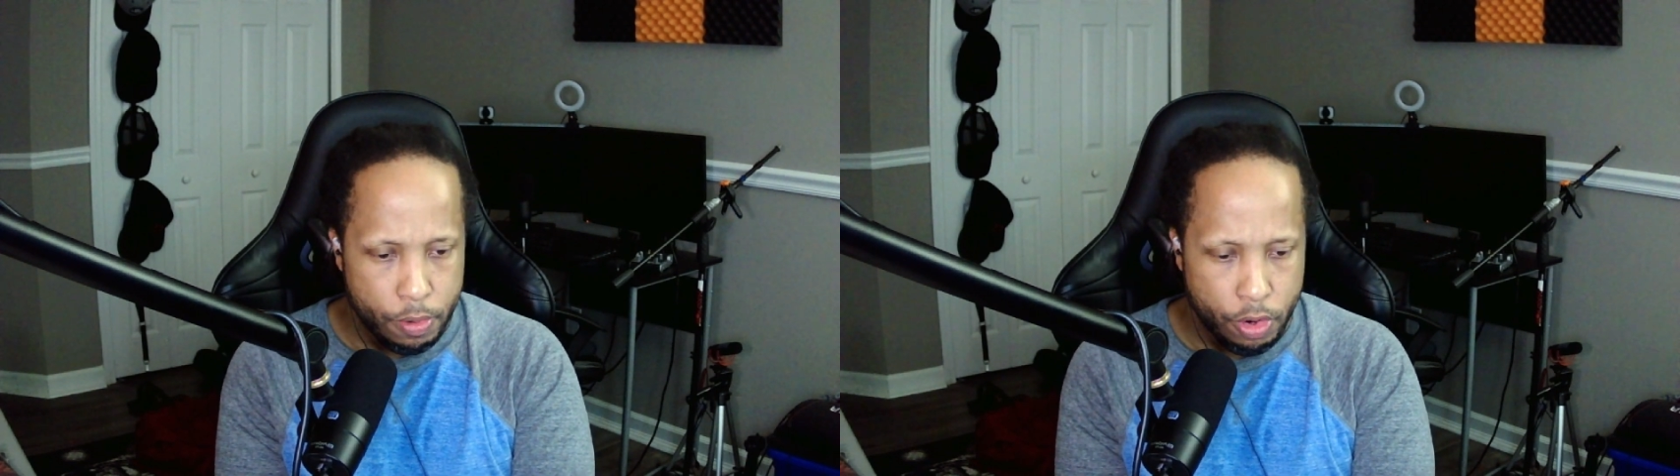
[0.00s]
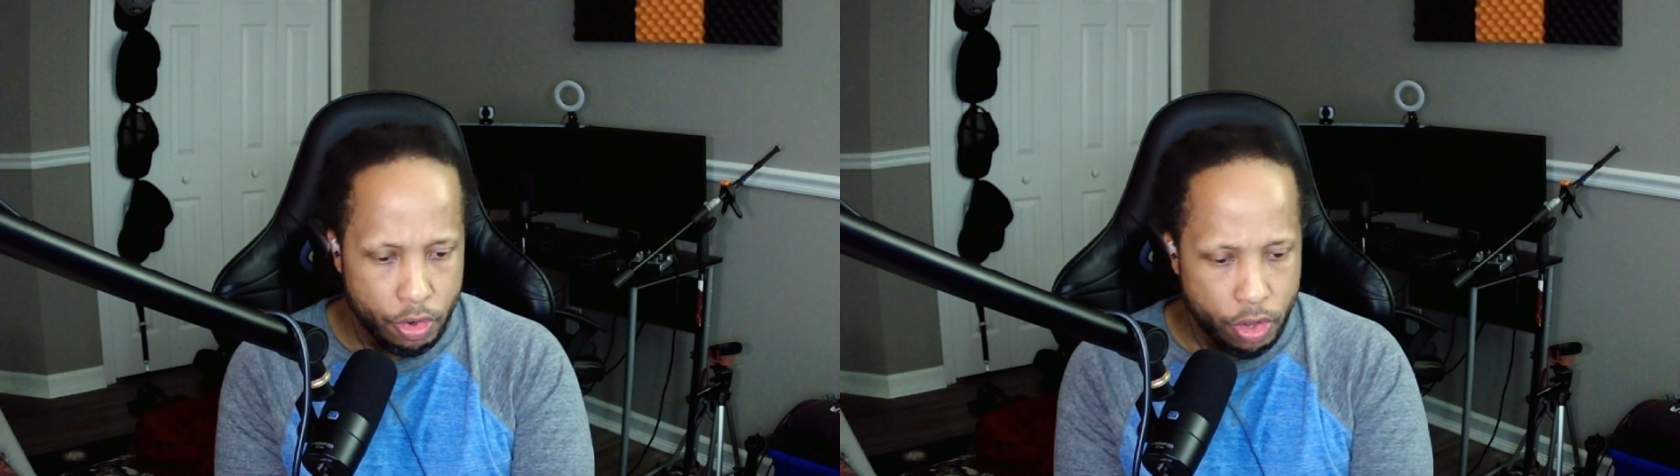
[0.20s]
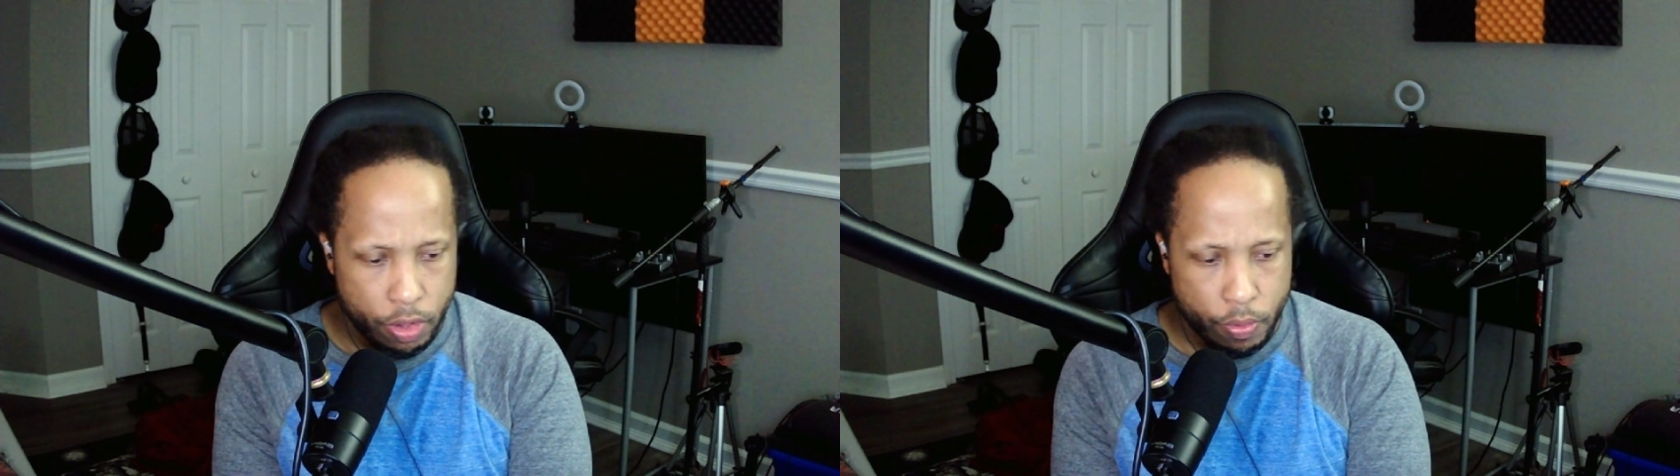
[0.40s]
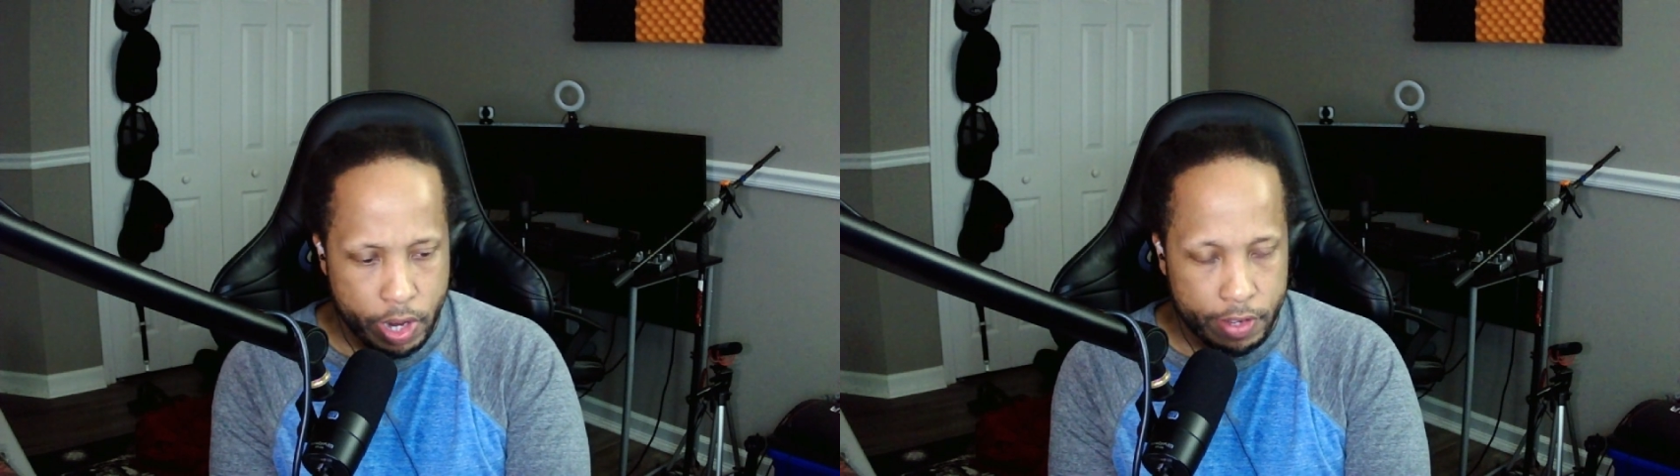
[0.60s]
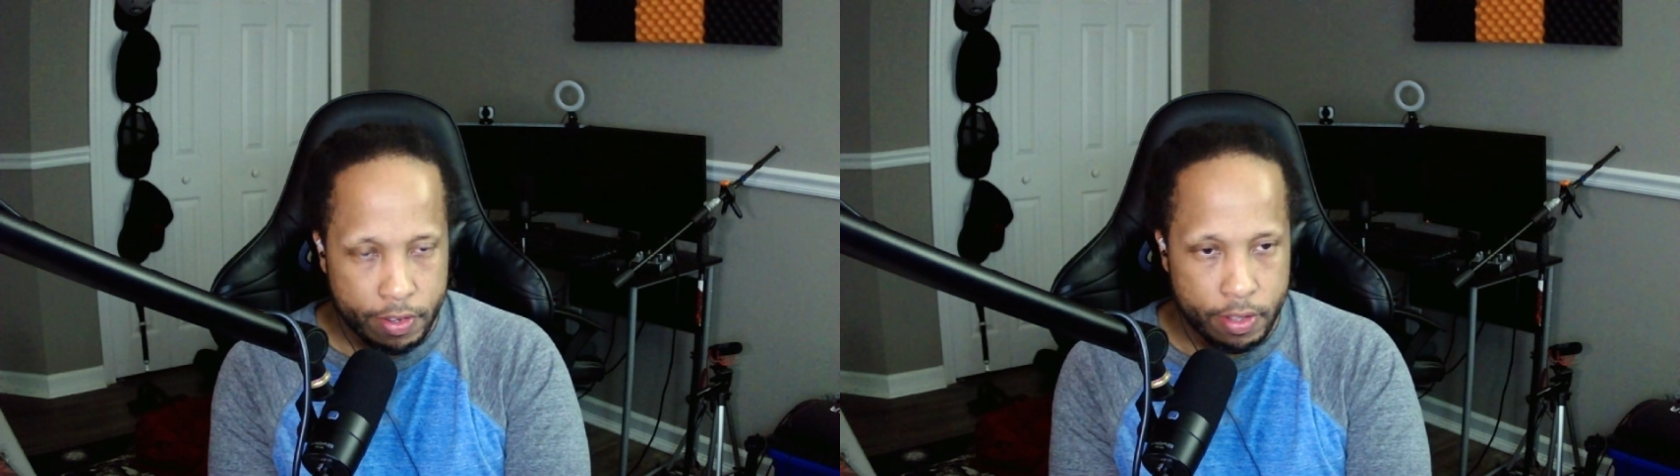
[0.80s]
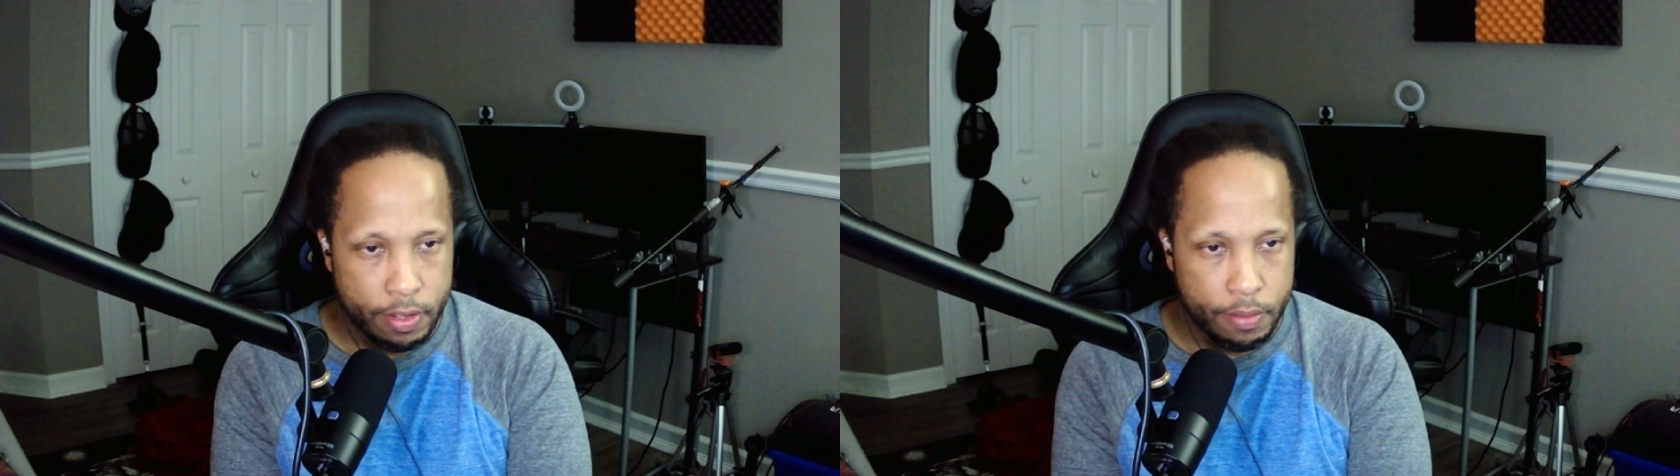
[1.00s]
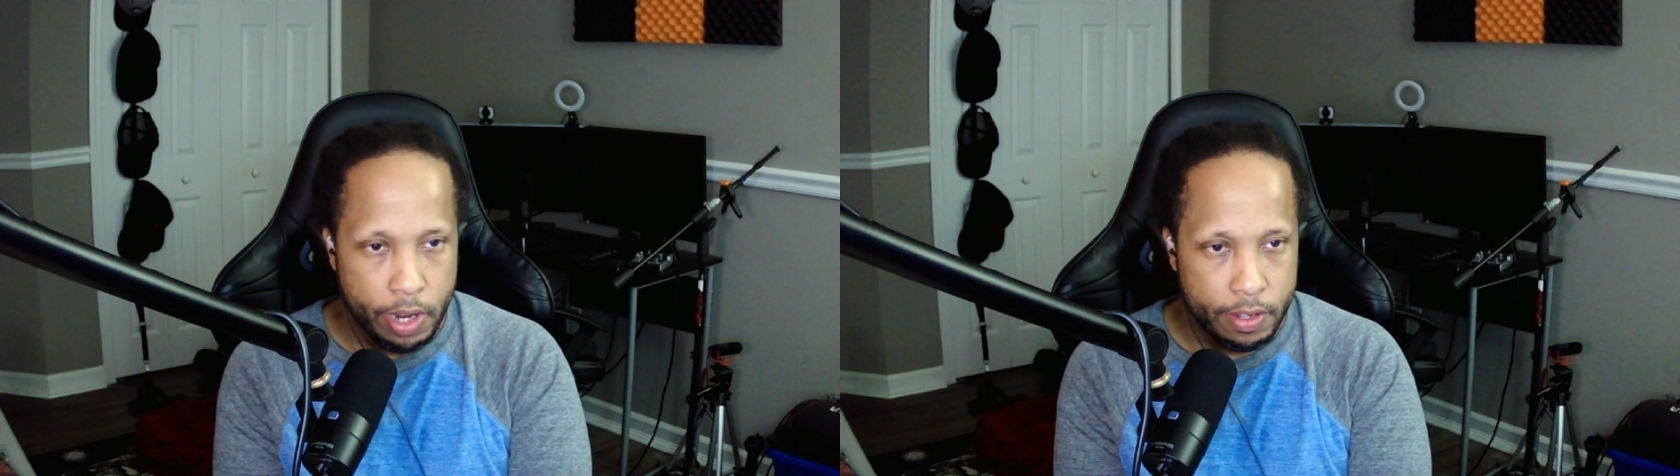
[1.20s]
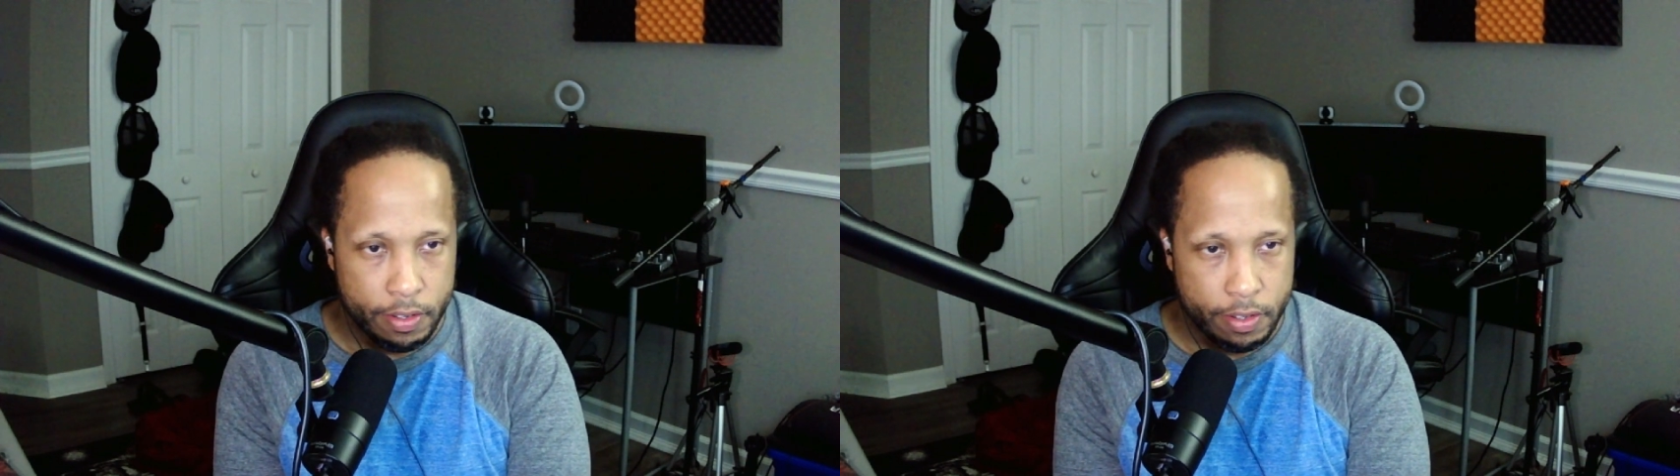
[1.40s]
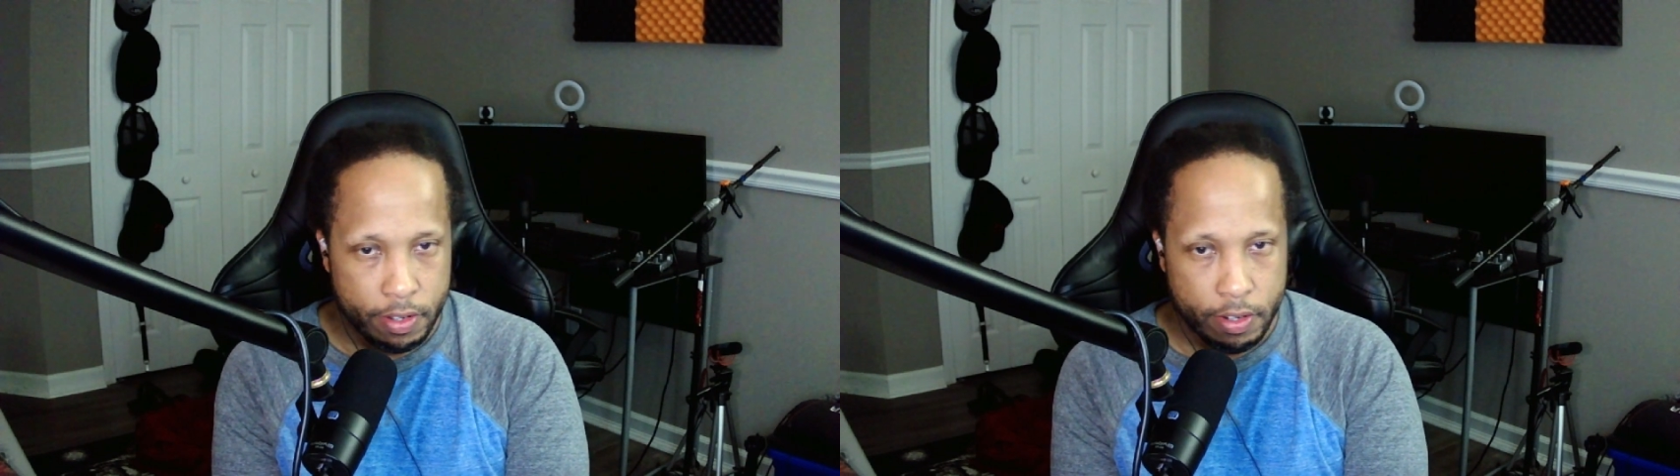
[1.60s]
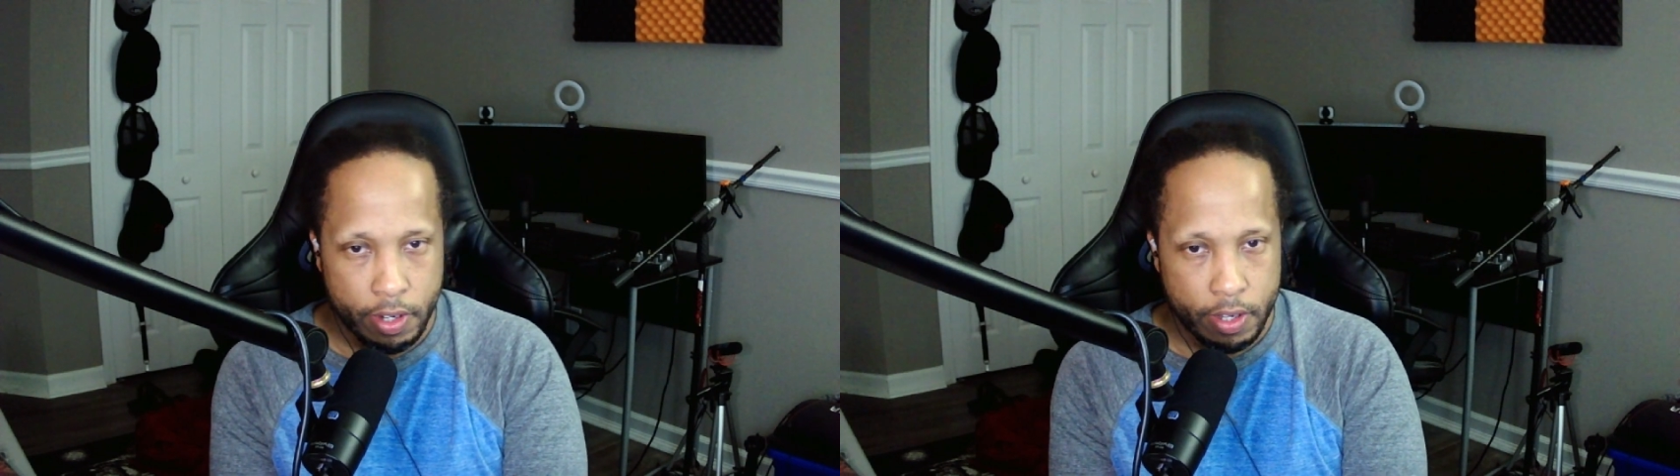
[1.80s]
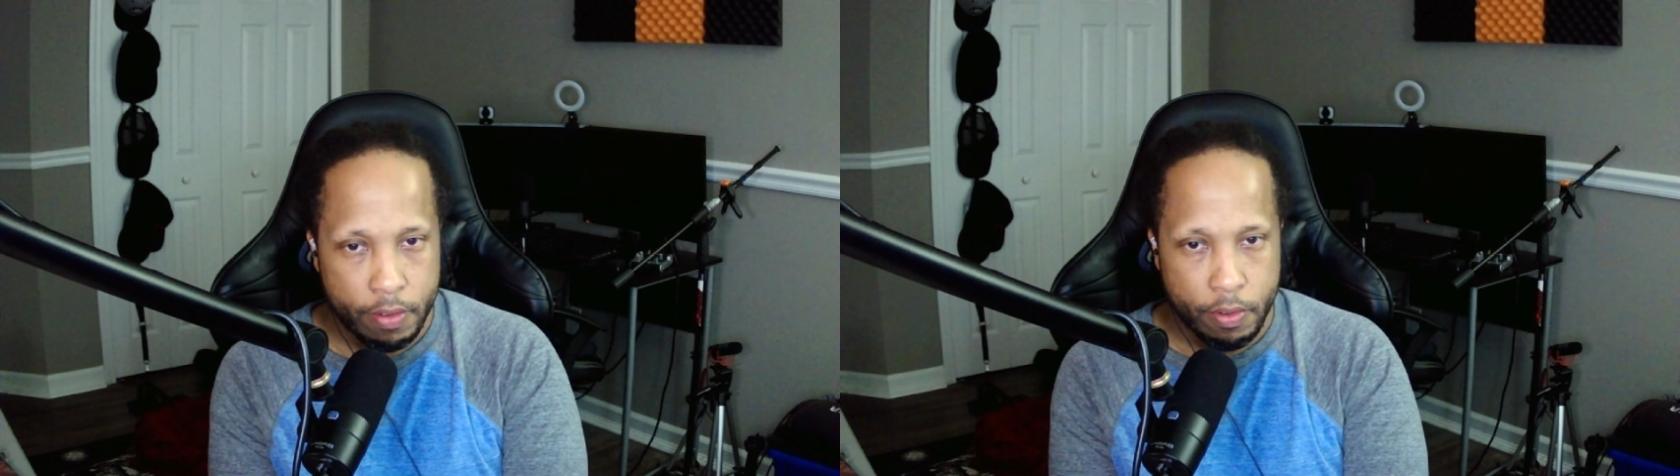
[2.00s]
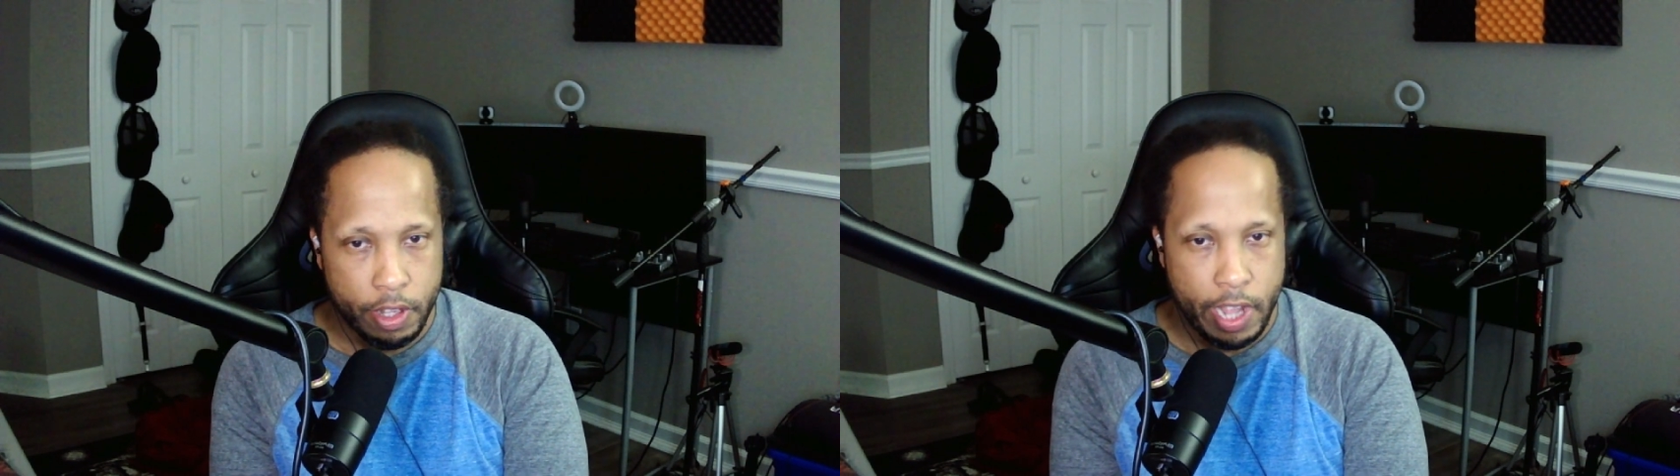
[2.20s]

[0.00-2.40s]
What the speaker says: There's other races in